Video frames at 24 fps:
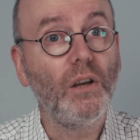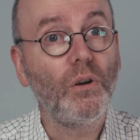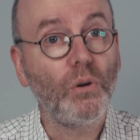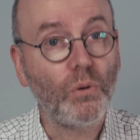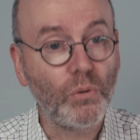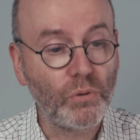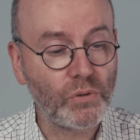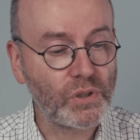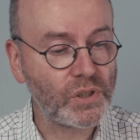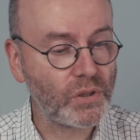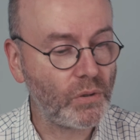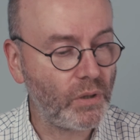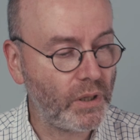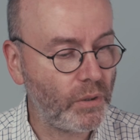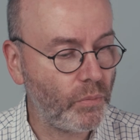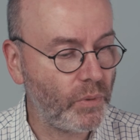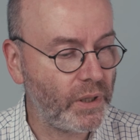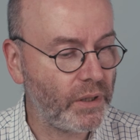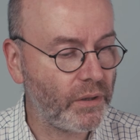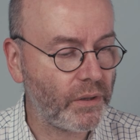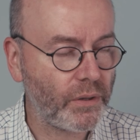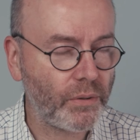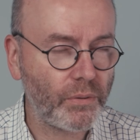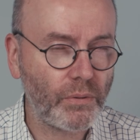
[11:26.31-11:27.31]
Also, I
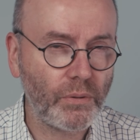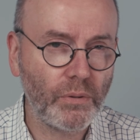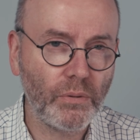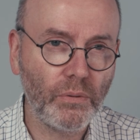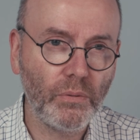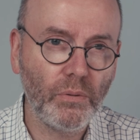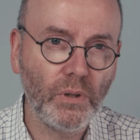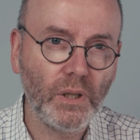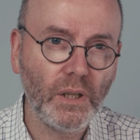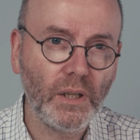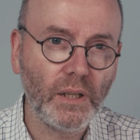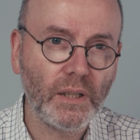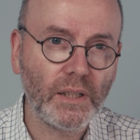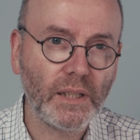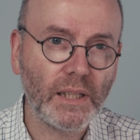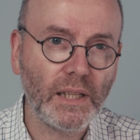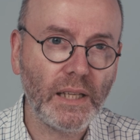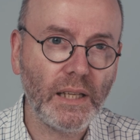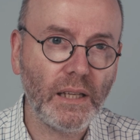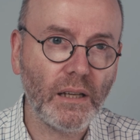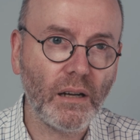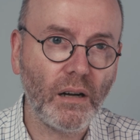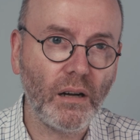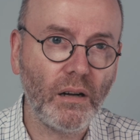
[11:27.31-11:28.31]
went through
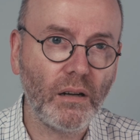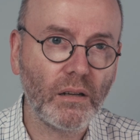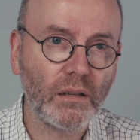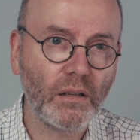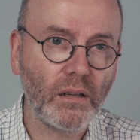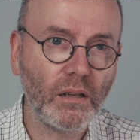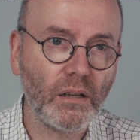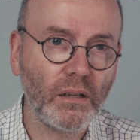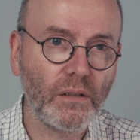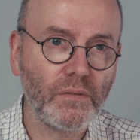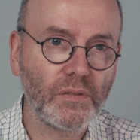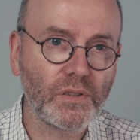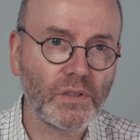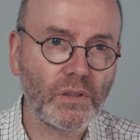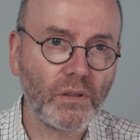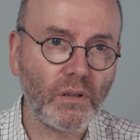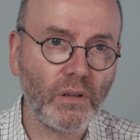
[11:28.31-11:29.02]
the archives